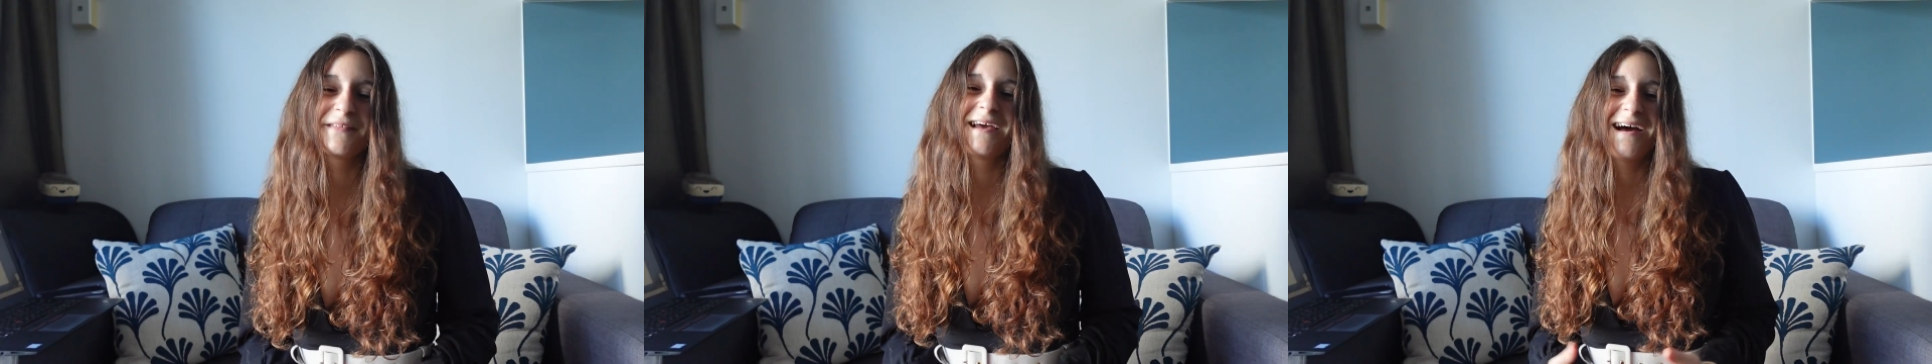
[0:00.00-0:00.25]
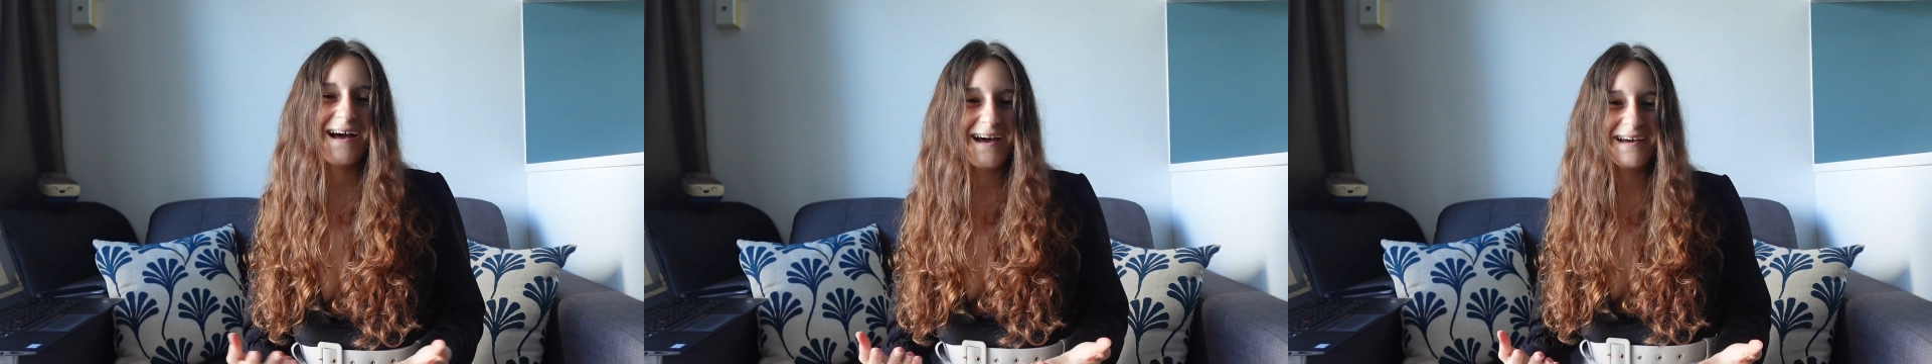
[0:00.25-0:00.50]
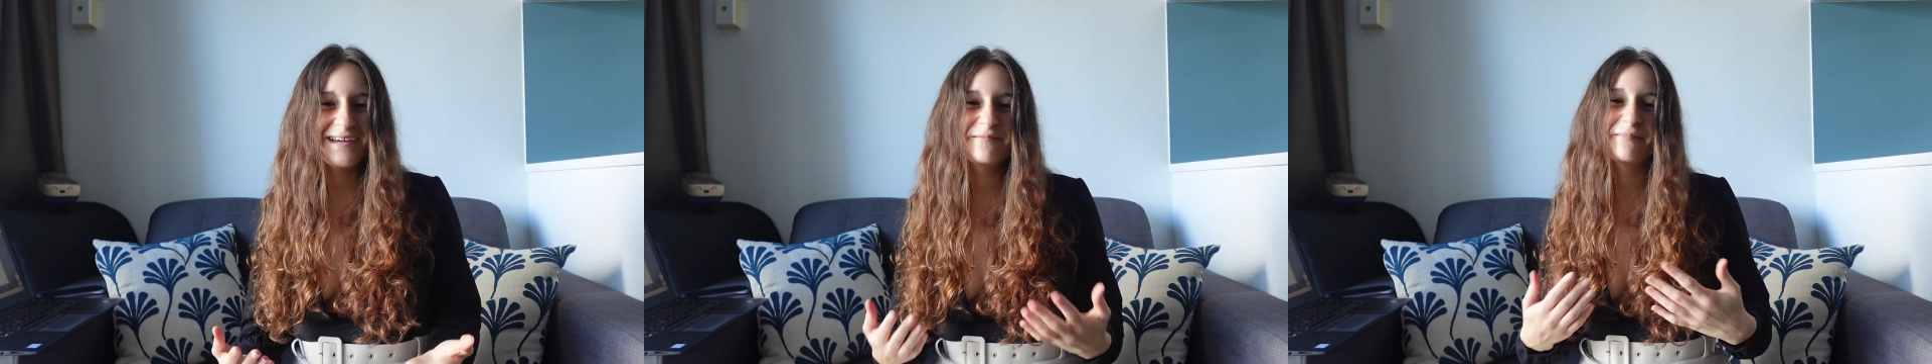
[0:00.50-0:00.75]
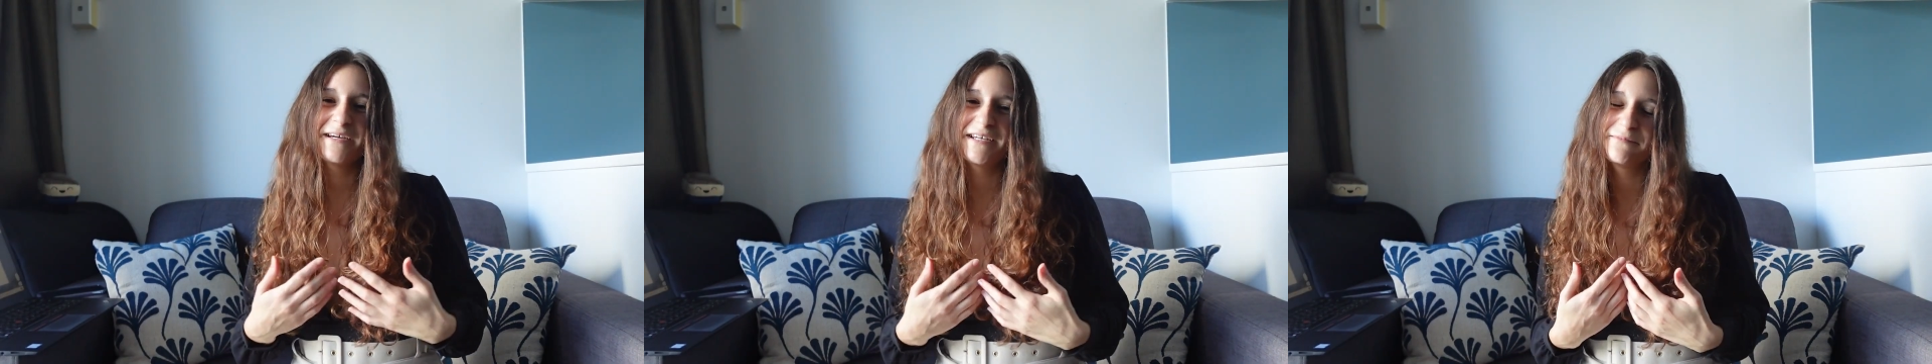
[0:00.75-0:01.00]
Hi,
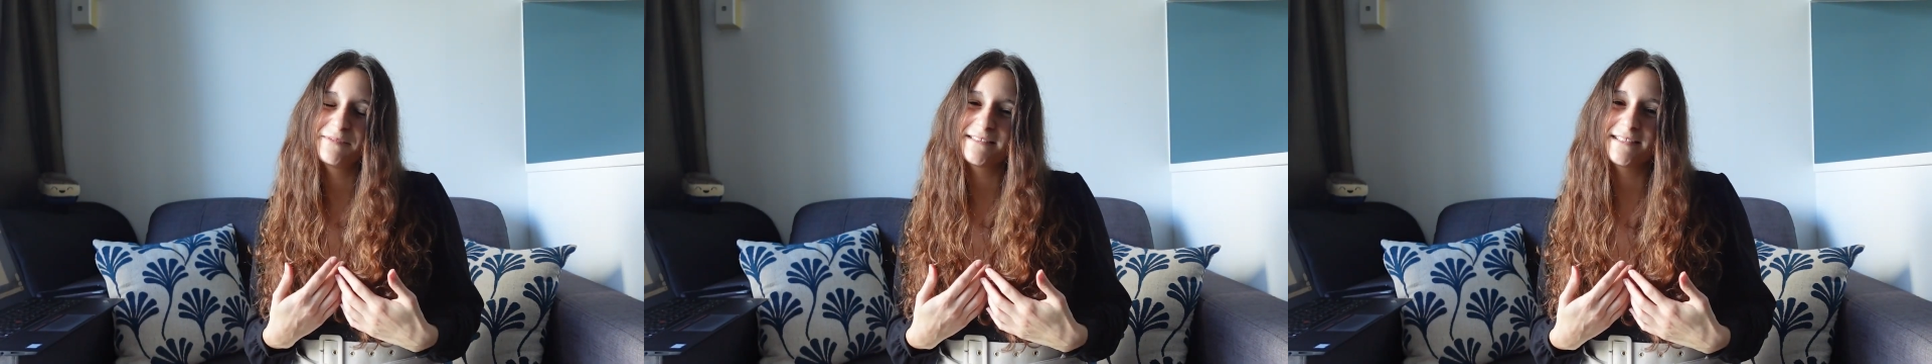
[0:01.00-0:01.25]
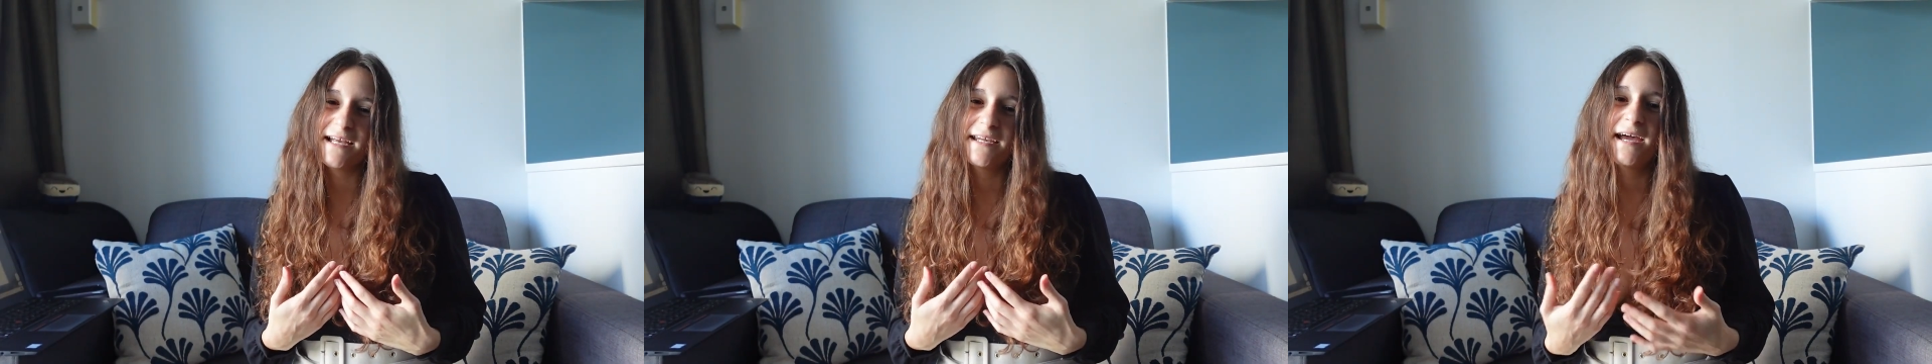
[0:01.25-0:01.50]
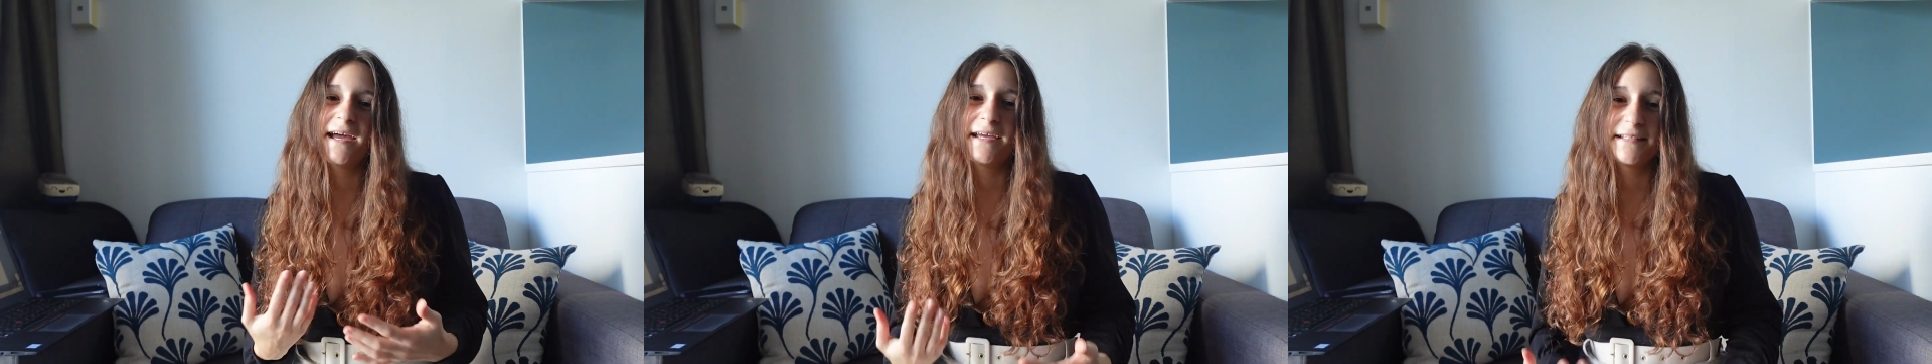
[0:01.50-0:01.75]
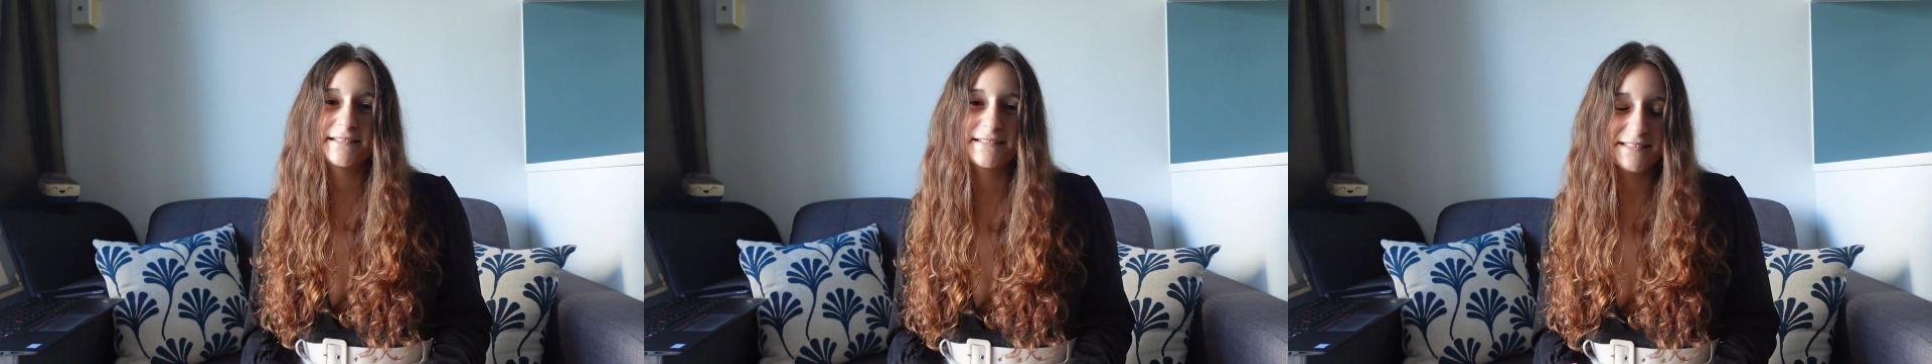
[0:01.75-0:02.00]
my name is Tanya
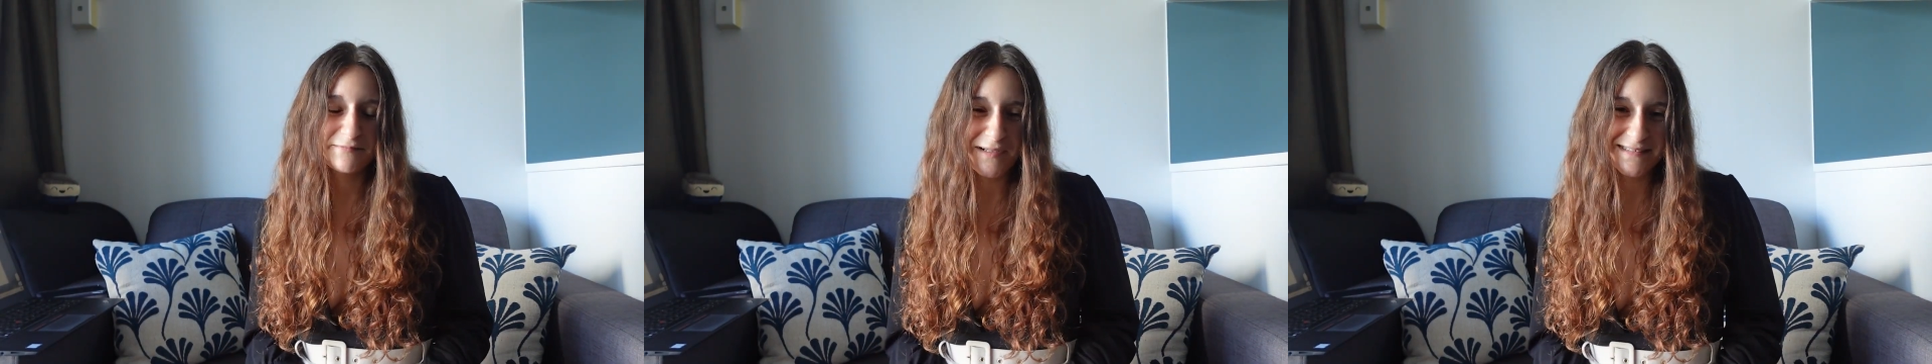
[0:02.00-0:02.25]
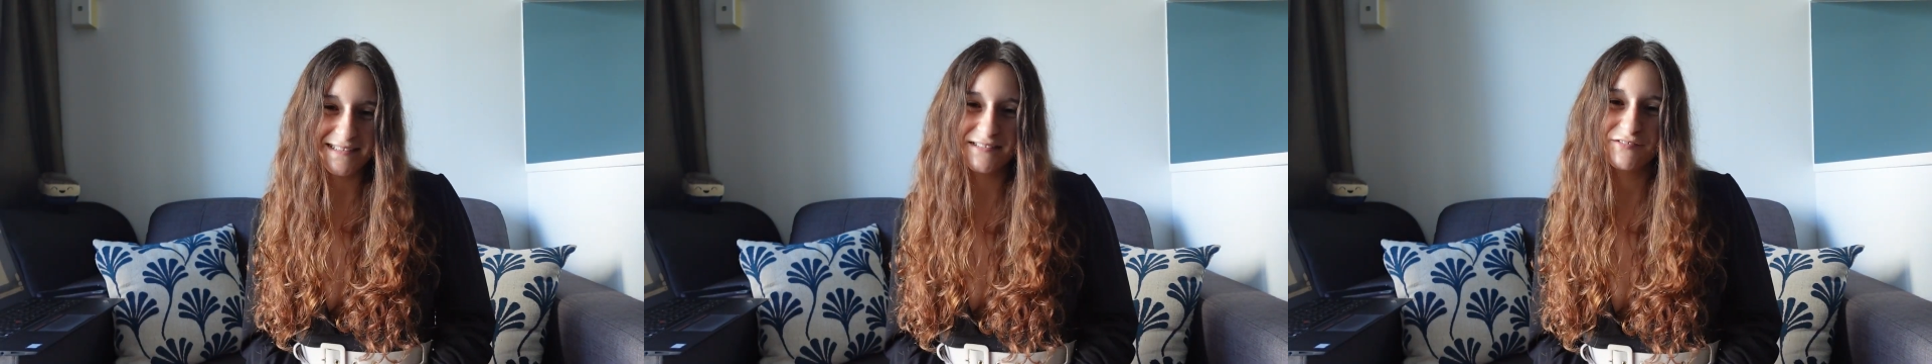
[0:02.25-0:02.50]
and this is Maxen